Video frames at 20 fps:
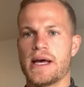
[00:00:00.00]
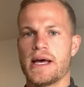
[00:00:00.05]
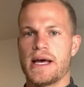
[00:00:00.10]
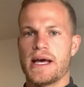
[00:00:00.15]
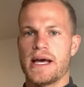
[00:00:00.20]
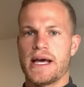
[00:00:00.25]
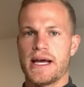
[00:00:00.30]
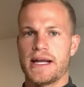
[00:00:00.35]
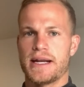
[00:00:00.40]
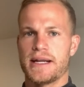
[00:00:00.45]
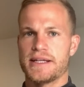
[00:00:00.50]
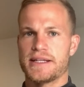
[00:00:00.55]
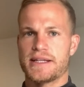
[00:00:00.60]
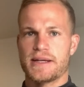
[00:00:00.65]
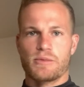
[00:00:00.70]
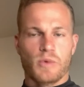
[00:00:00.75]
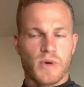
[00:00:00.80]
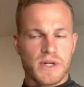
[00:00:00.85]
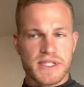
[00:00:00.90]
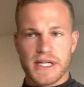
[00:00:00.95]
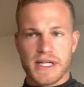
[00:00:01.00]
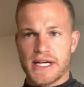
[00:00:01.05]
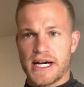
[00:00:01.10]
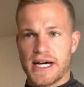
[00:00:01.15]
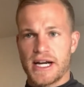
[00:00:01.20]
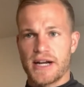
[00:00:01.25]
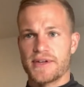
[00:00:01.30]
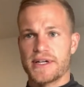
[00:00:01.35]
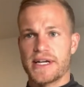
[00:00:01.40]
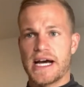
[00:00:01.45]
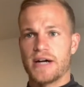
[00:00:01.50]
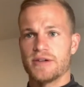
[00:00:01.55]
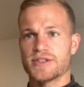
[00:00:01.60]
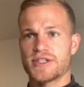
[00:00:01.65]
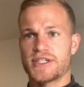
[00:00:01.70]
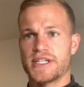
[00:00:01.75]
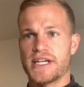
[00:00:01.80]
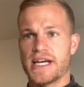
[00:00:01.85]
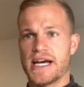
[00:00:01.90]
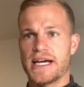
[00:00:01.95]
and it wasn't kind of
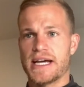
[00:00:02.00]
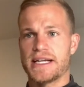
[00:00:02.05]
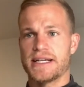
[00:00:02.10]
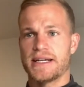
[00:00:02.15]
announced yet.